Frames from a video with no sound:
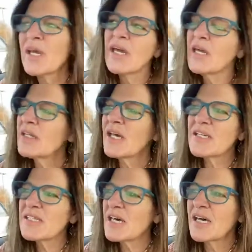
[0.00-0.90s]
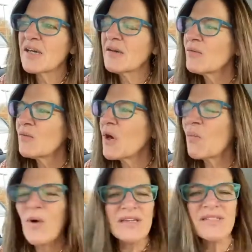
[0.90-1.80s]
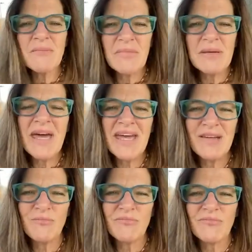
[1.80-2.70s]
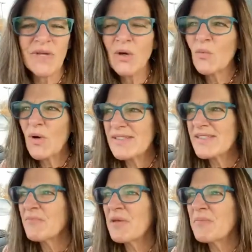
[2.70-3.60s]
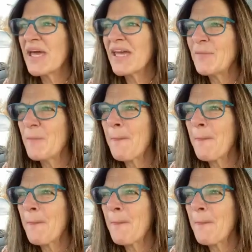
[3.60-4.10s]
and that, uh, that ways can be made. Ways can be made.